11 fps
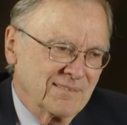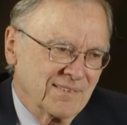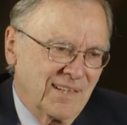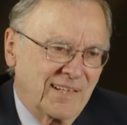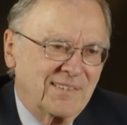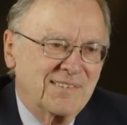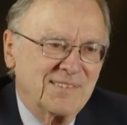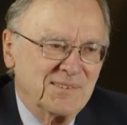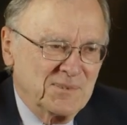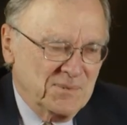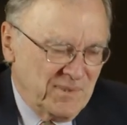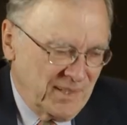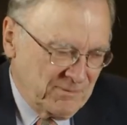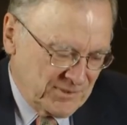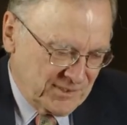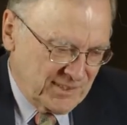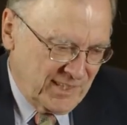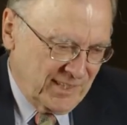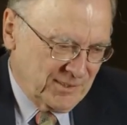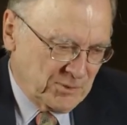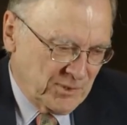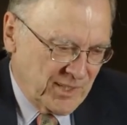like to
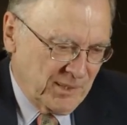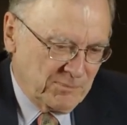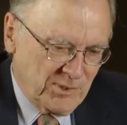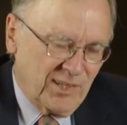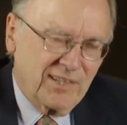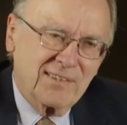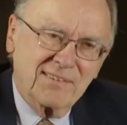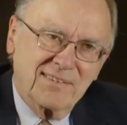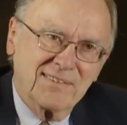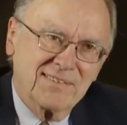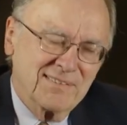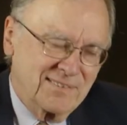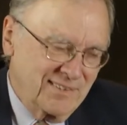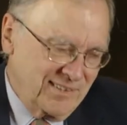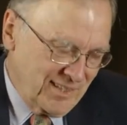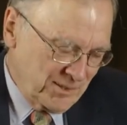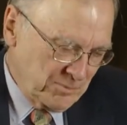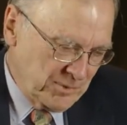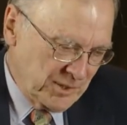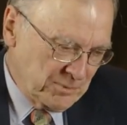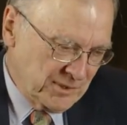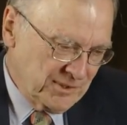emphasize when I'm talking to, to young
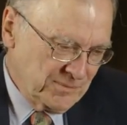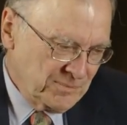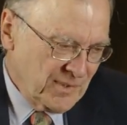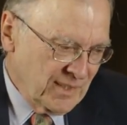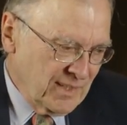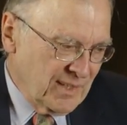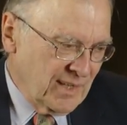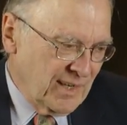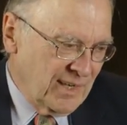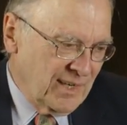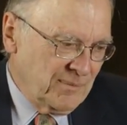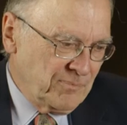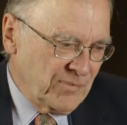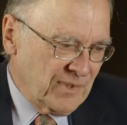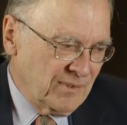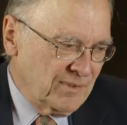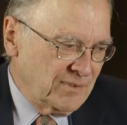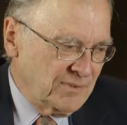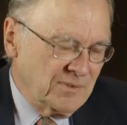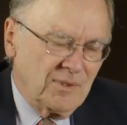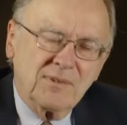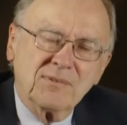people. Um,
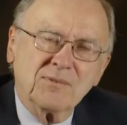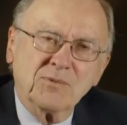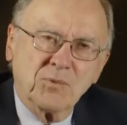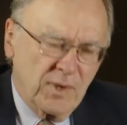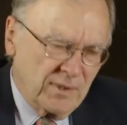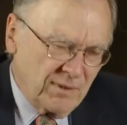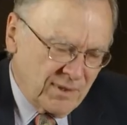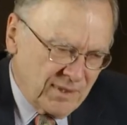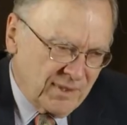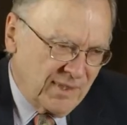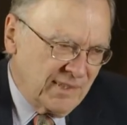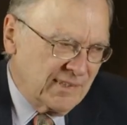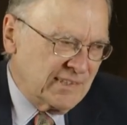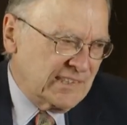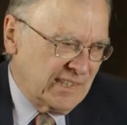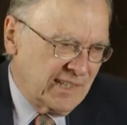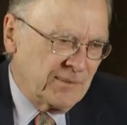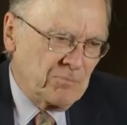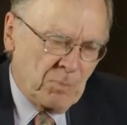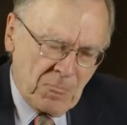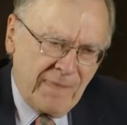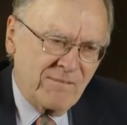one thing is that
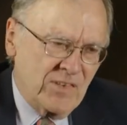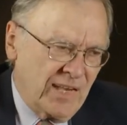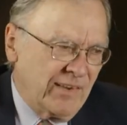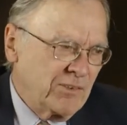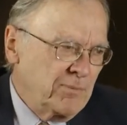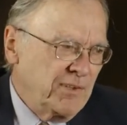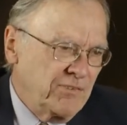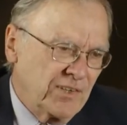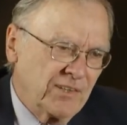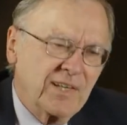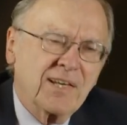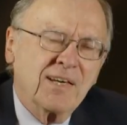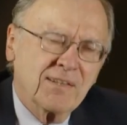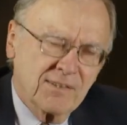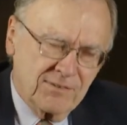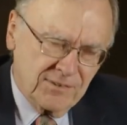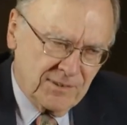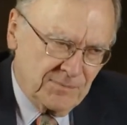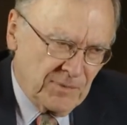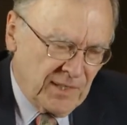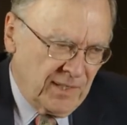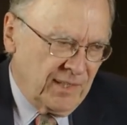you have to be very careful
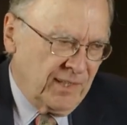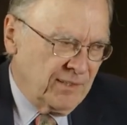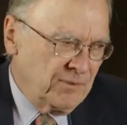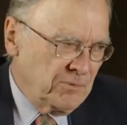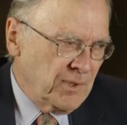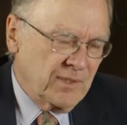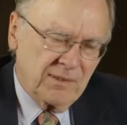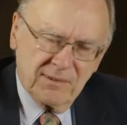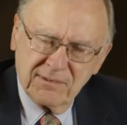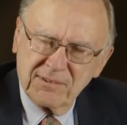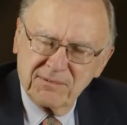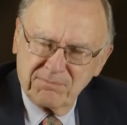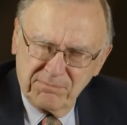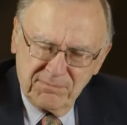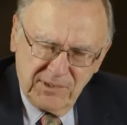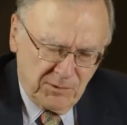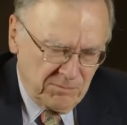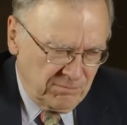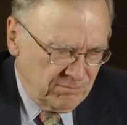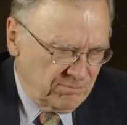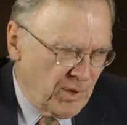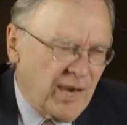in what is, you know,
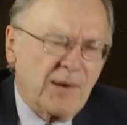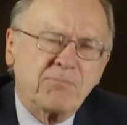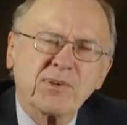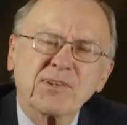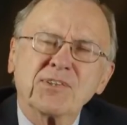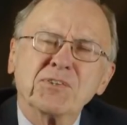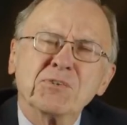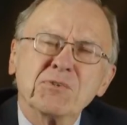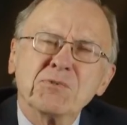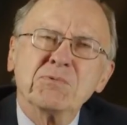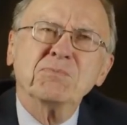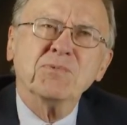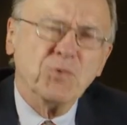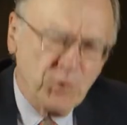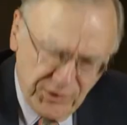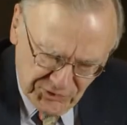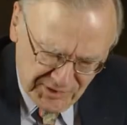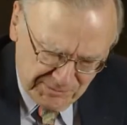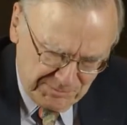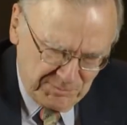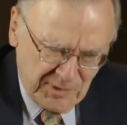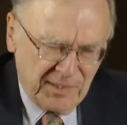popular
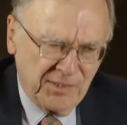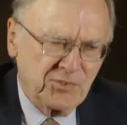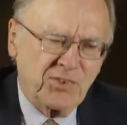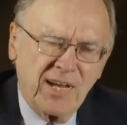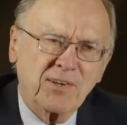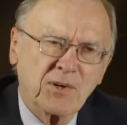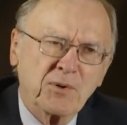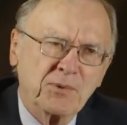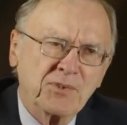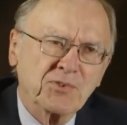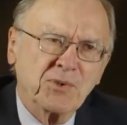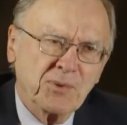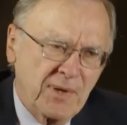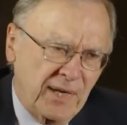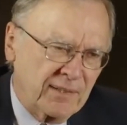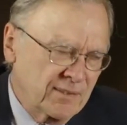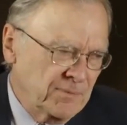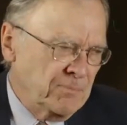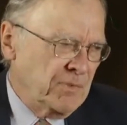wisdom. It's not always correct.